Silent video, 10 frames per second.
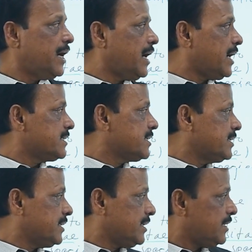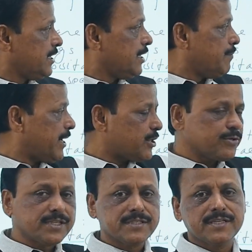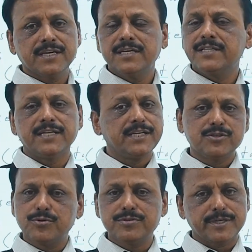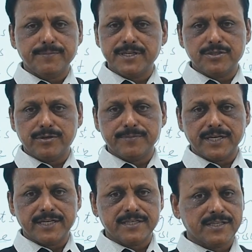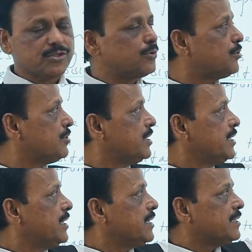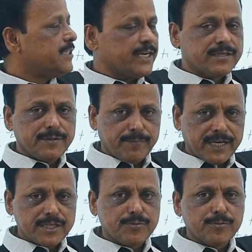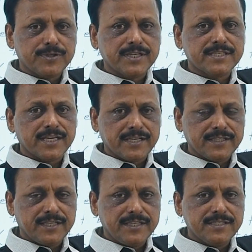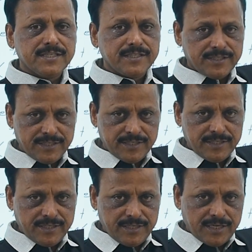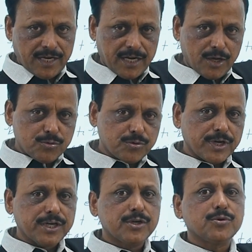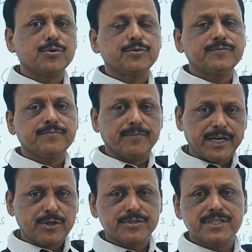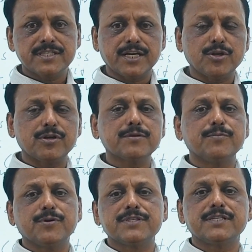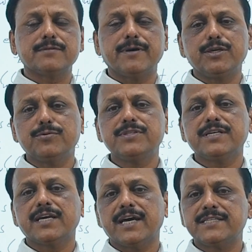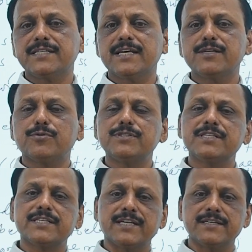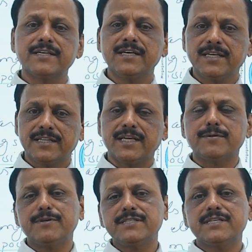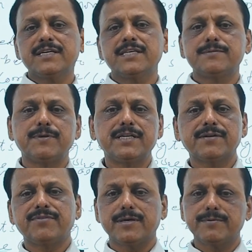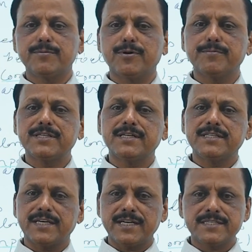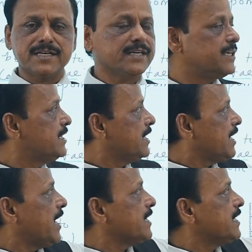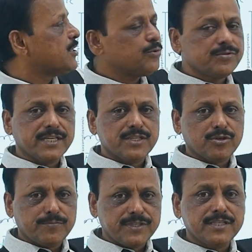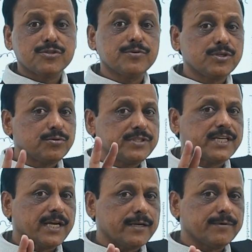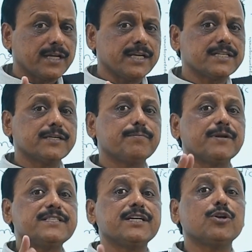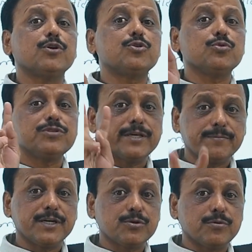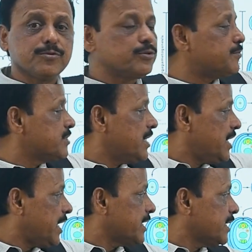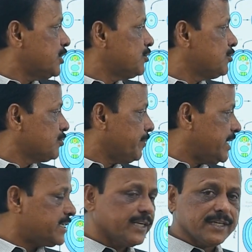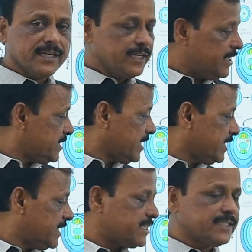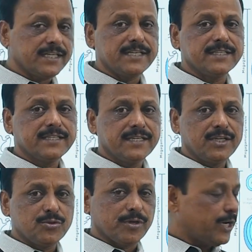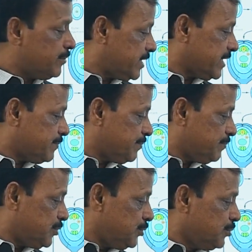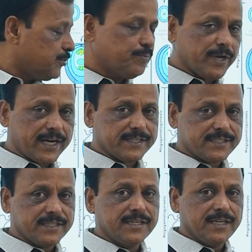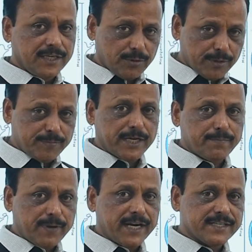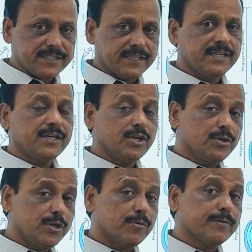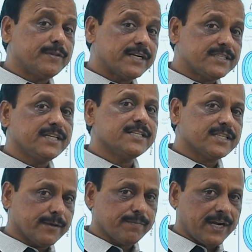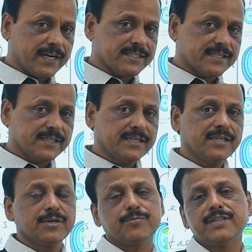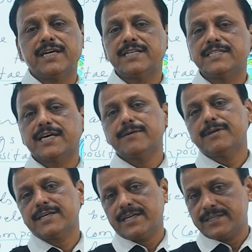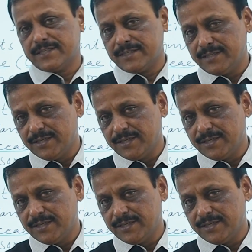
As in mitosis there is no separation of character, so that megaspore mother cell is allowed to undergo mitosis and not meiosis by using acetylcholine. That means spindle fiber formation is arrested, and the two sets of genes with two desirable character present on two separate chromosomes are continued to maintain inside that seed to have that new plants, develop that seeds and plants with that desirable character.